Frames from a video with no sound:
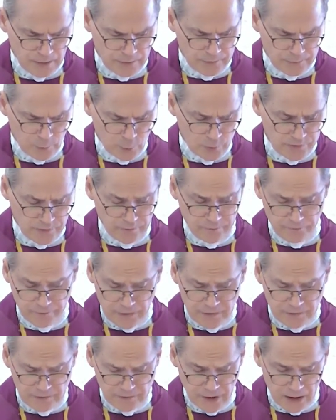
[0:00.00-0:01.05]
So it's a
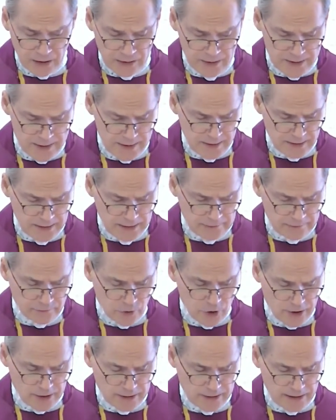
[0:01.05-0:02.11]
feast day. It's
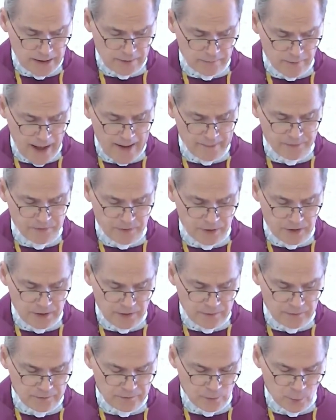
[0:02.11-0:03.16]
not a day of
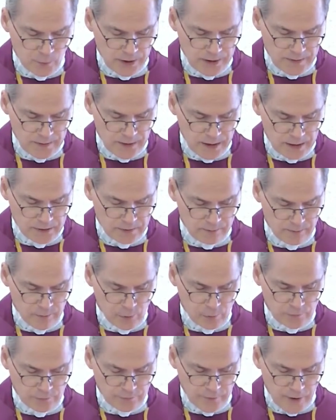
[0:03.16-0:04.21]
abstinence the way that
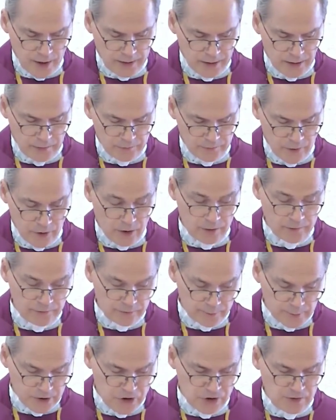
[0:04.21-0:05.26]
most Fridays are,
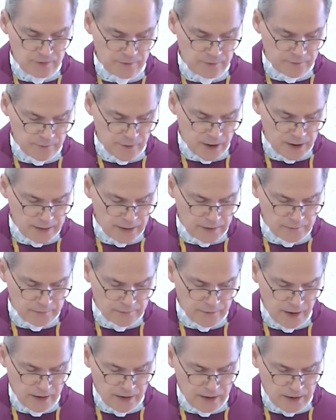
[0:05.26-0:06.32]
especially the
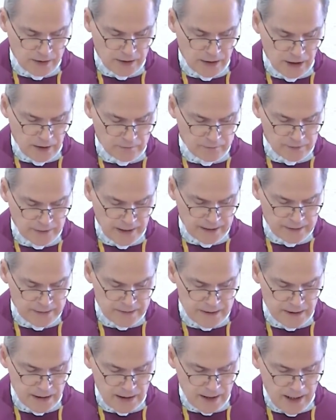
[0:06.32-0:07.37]
Fridays of
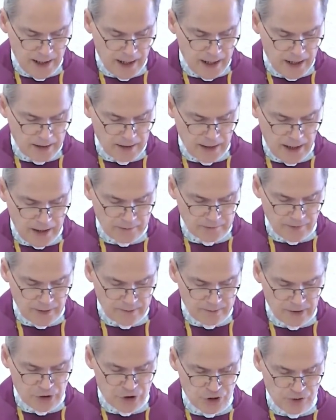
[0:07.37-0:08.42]
Lent. And as I
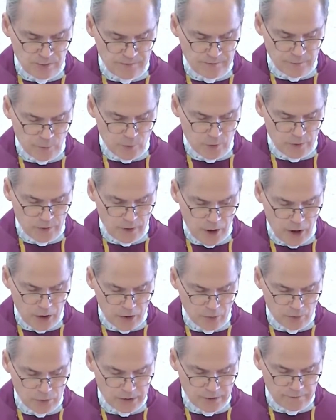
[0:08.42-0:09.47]
mentioned before,
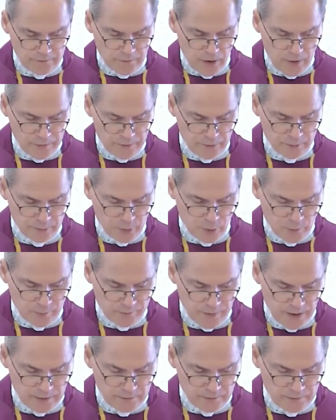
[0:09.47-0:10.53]
our Holy Father, Pope
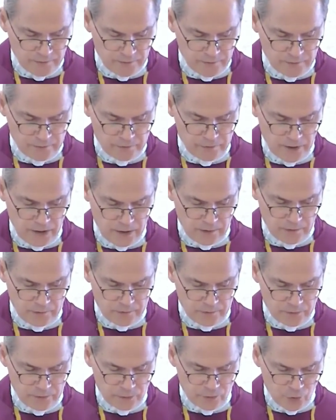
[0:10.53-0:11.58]
Francis,
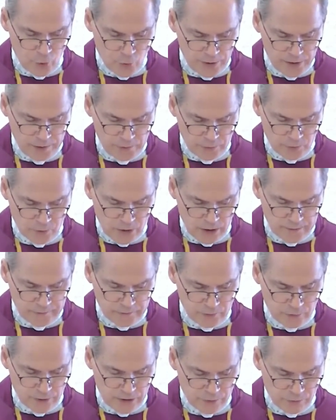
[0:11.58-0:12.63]
is going to
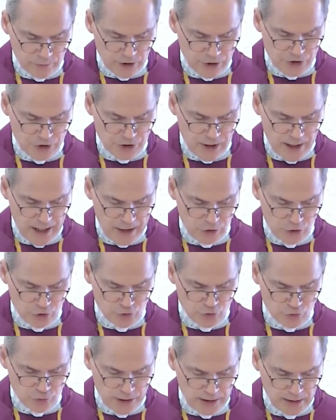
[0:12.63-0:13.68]
consecrate Russia and
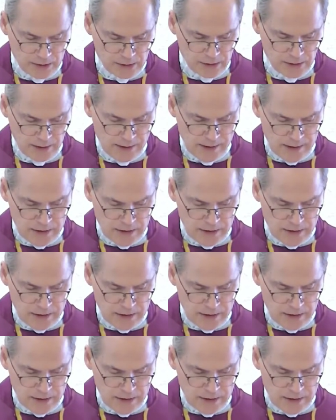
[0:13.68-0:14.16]
Ukraine